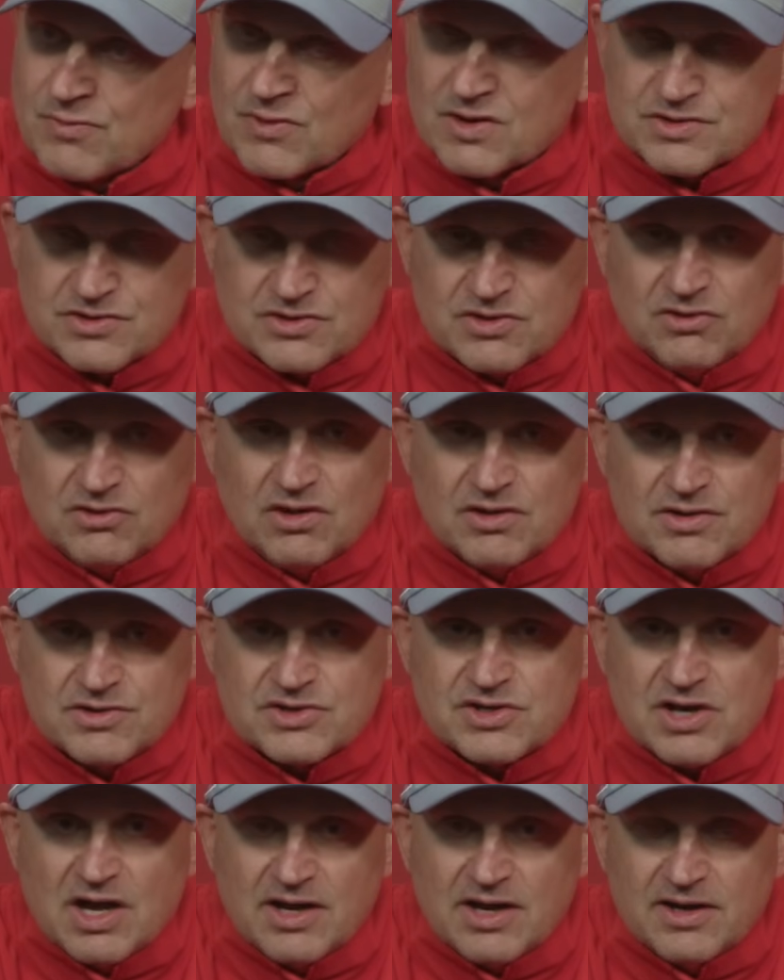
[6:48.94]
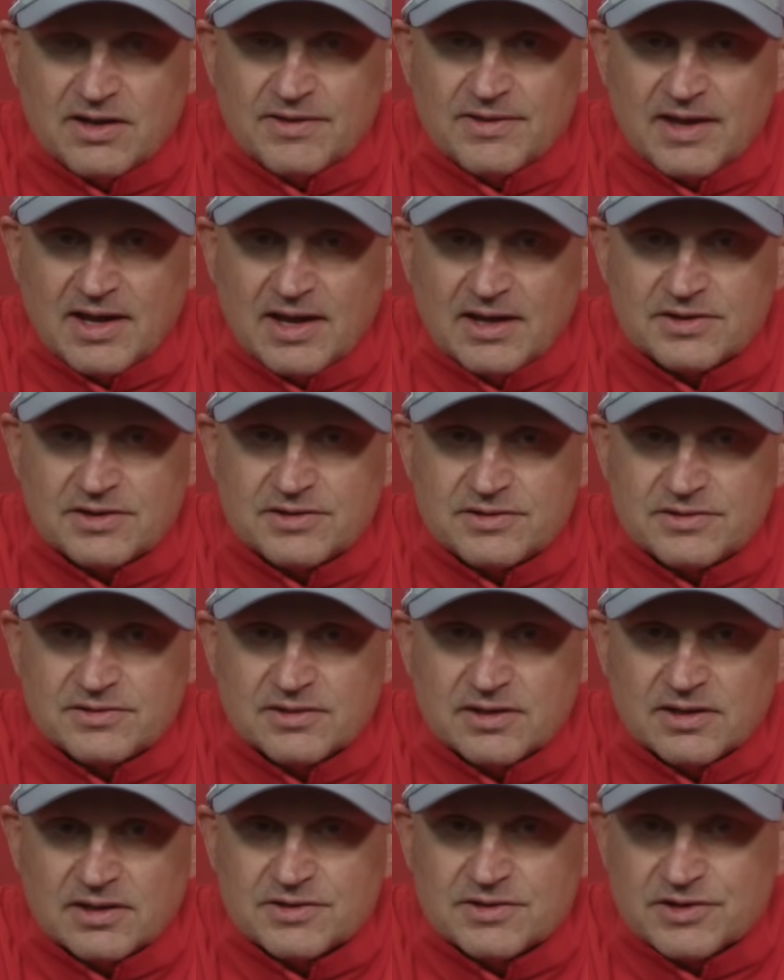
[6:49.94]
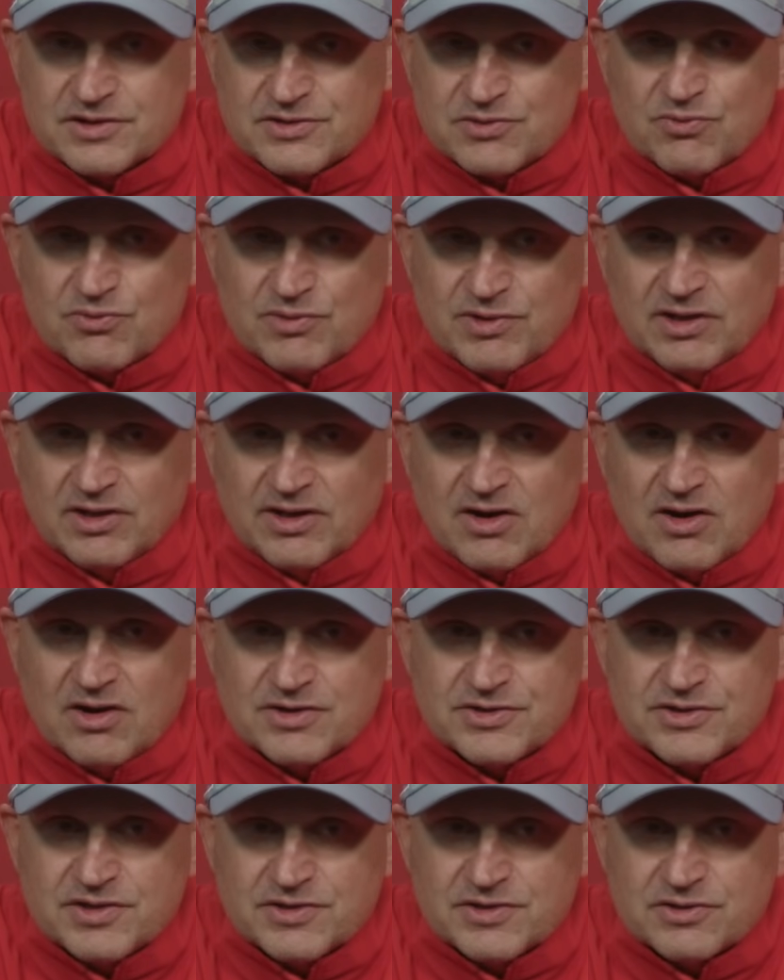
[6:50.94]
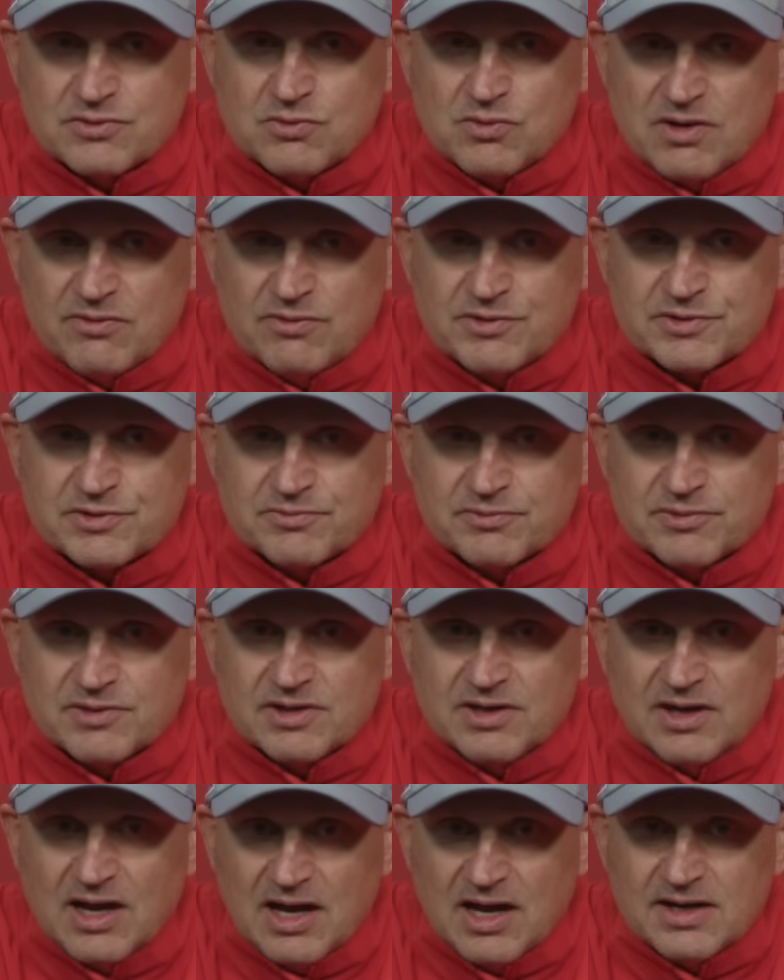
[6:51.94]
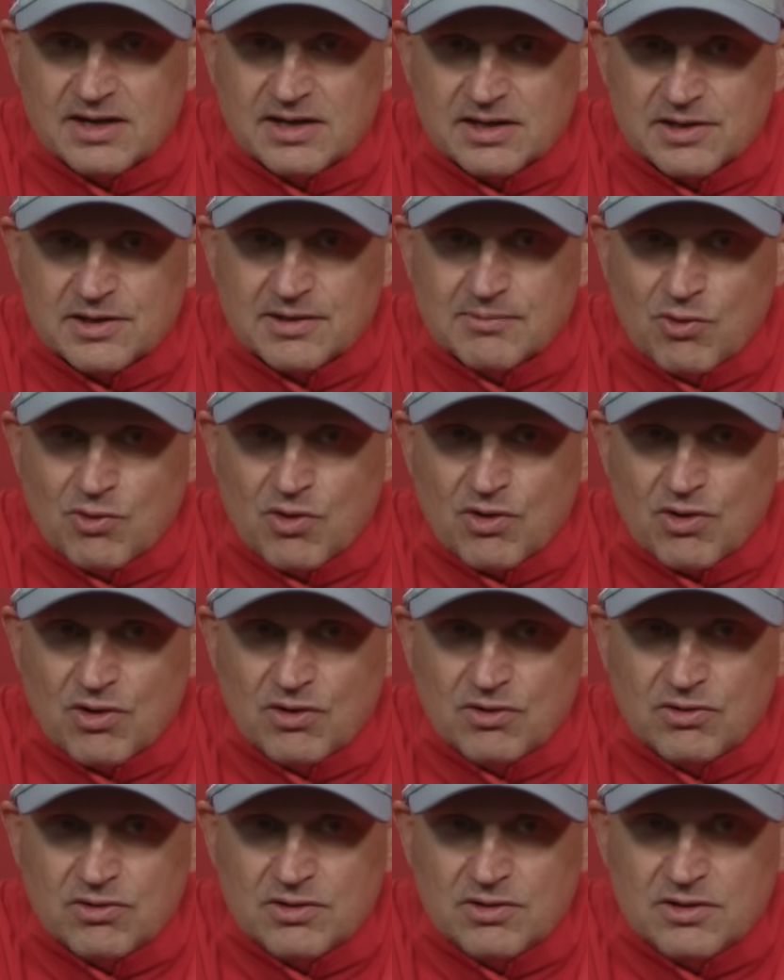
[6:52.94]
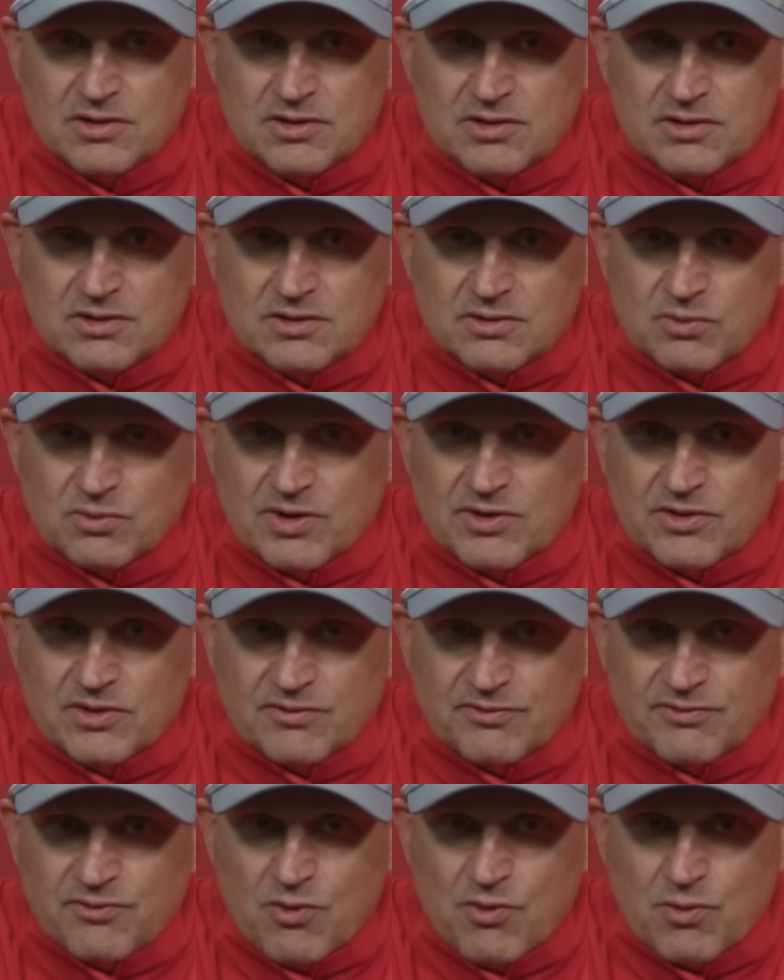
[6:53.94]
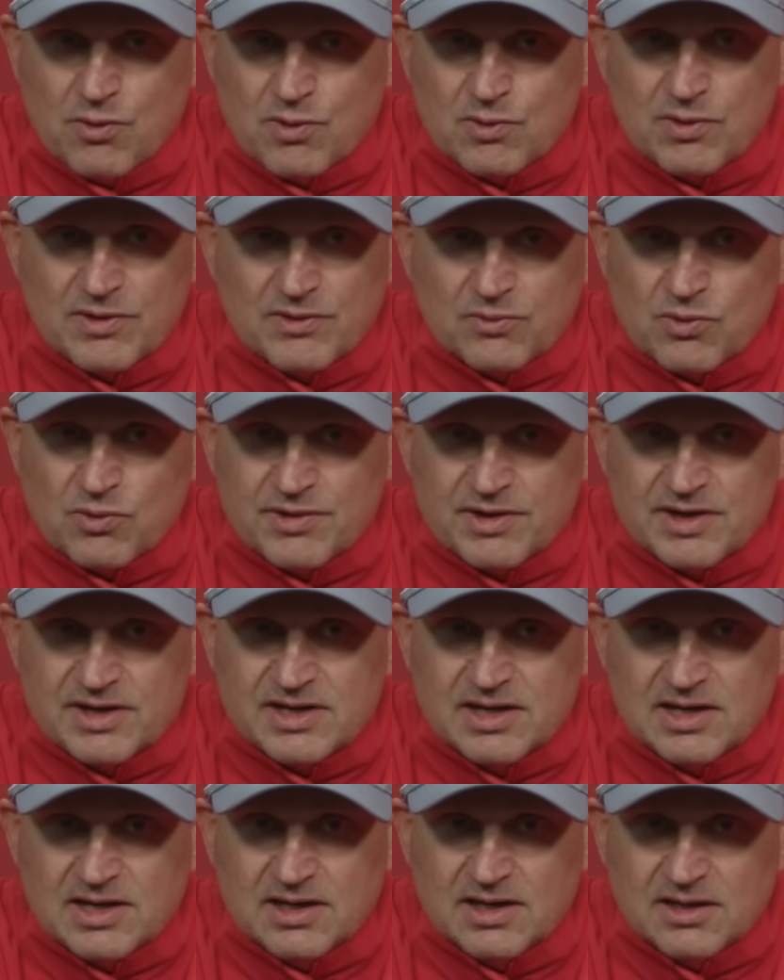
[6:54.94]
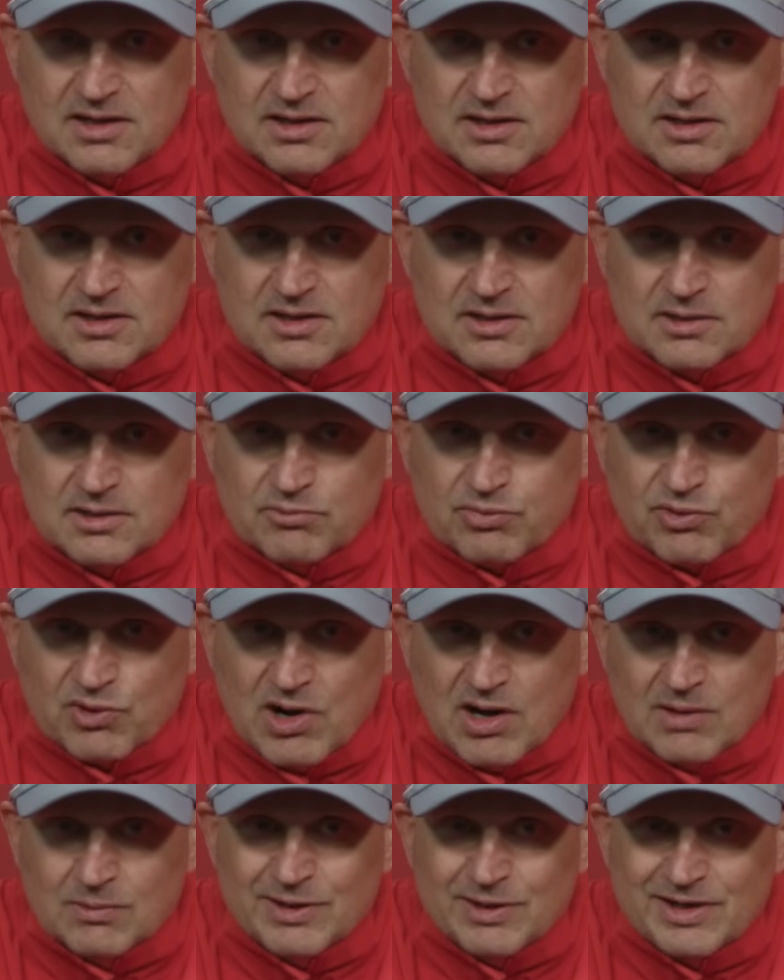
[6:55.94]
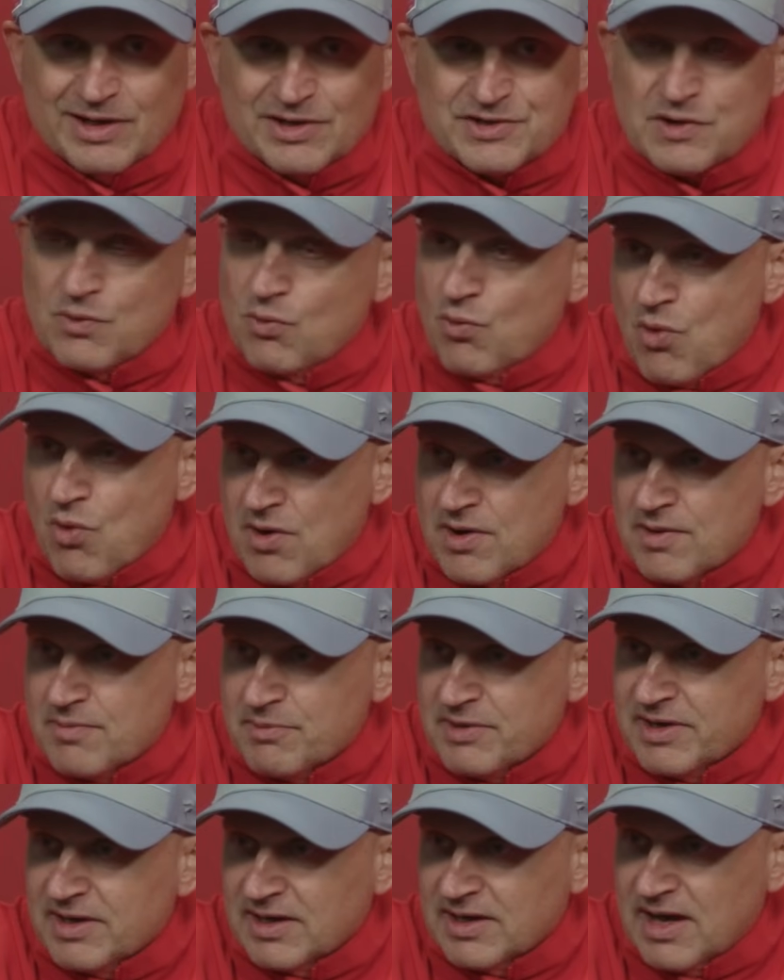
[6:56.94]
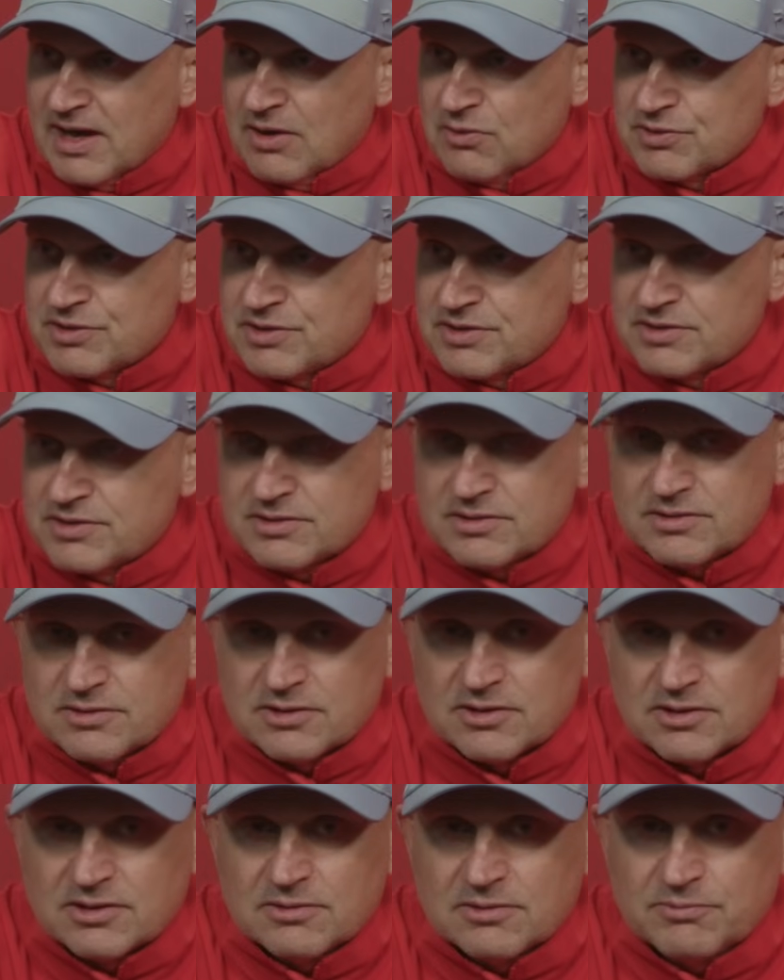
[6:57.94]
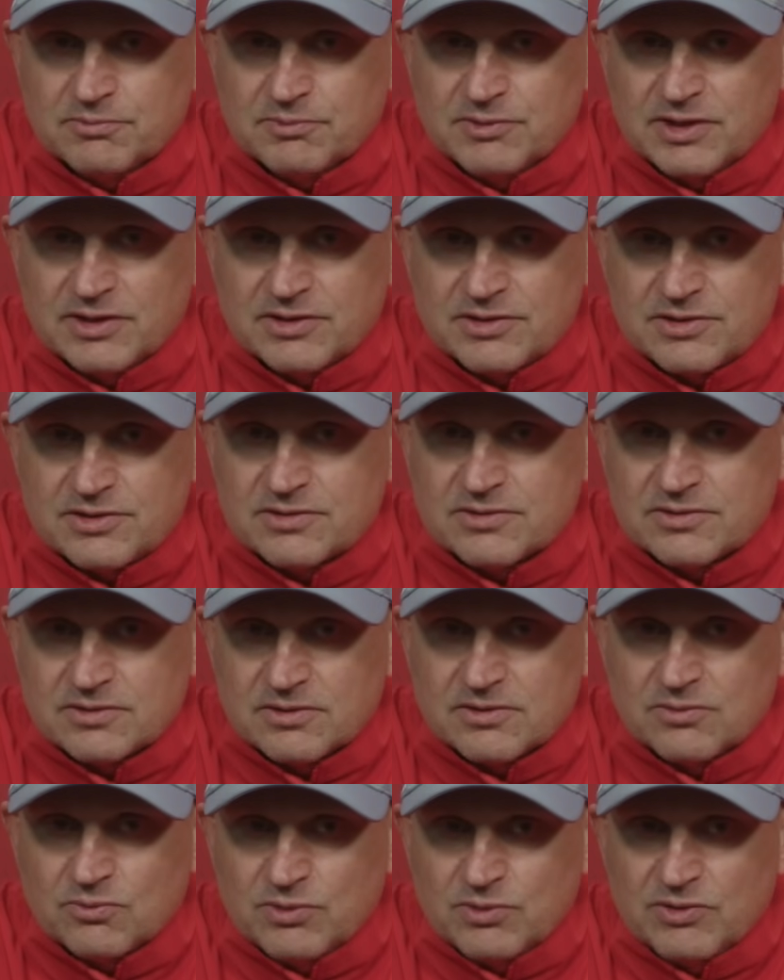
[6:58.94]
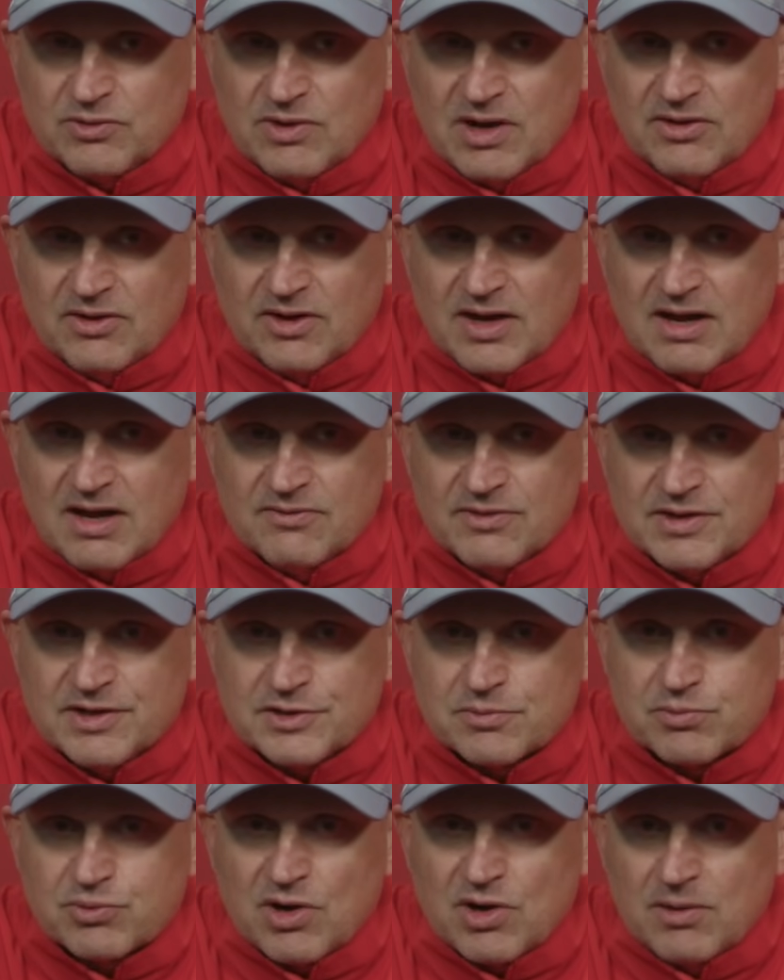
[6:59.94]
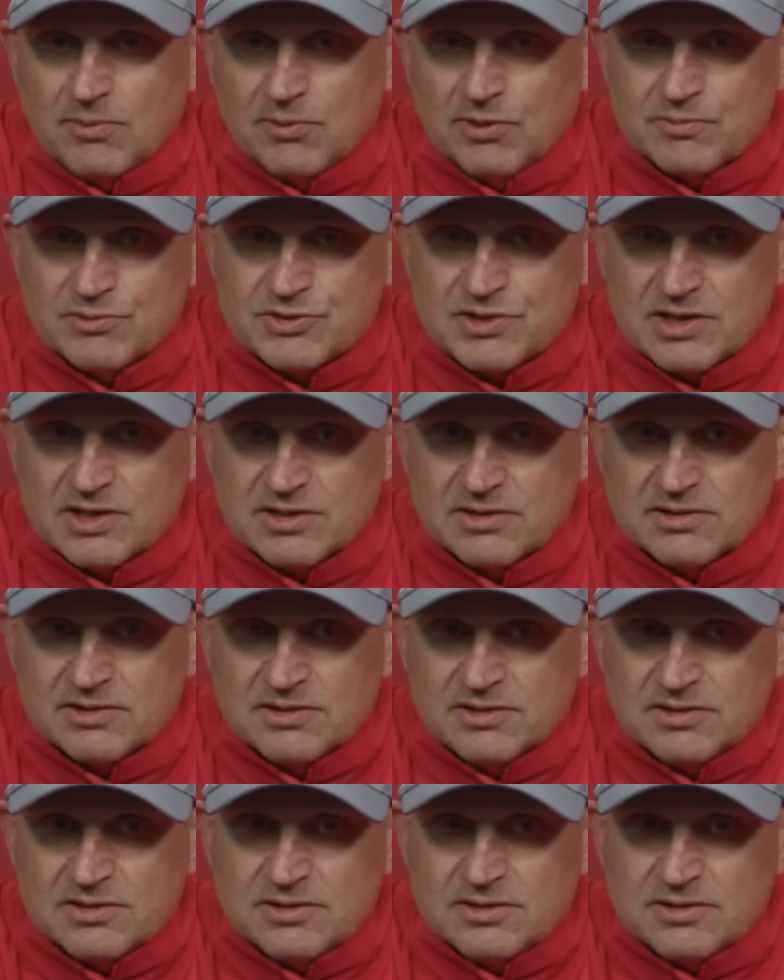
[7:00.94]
Still undecided on that, because it's a really hard decision. Whoever's not in tomorrow, whether a forward, whether one of the D, probably doesn't warrant being out. But we'd rather have these problems than